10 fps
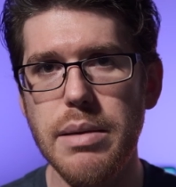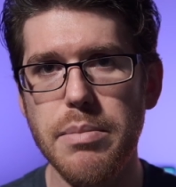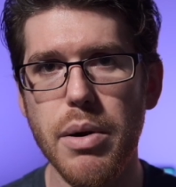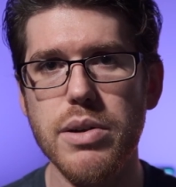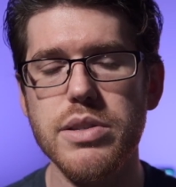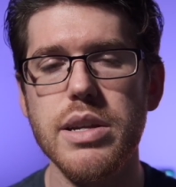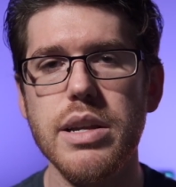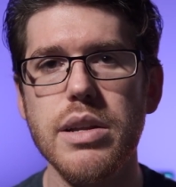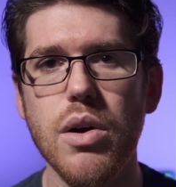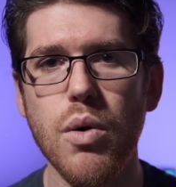
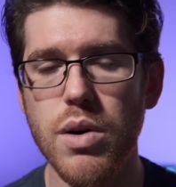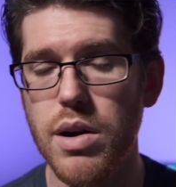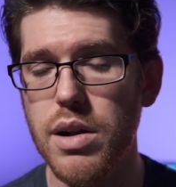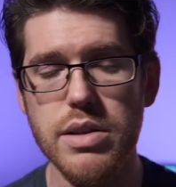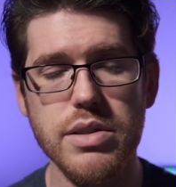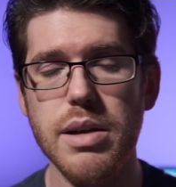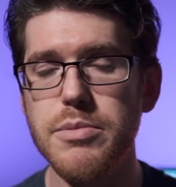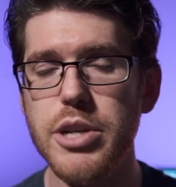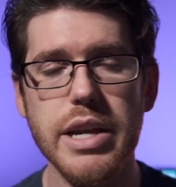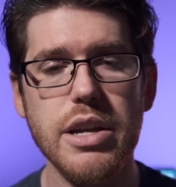person or
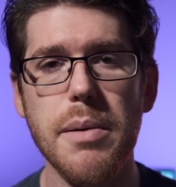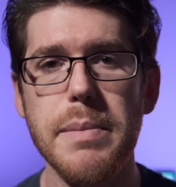subject come